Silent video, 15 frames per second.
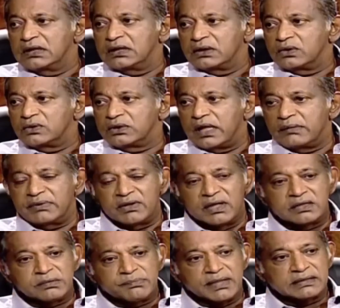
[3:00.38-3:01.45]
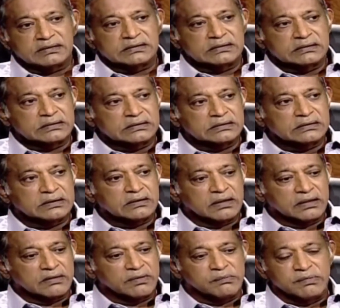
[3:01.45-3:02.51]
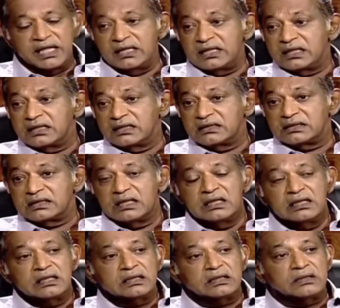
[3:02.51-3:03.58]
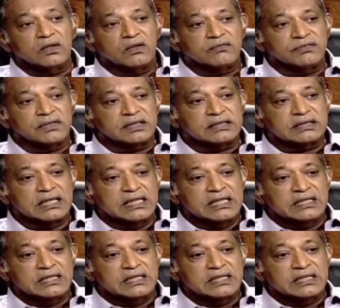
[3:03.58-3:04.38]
Gotabaya Rajapaksa's uh, remaining years mm. in office.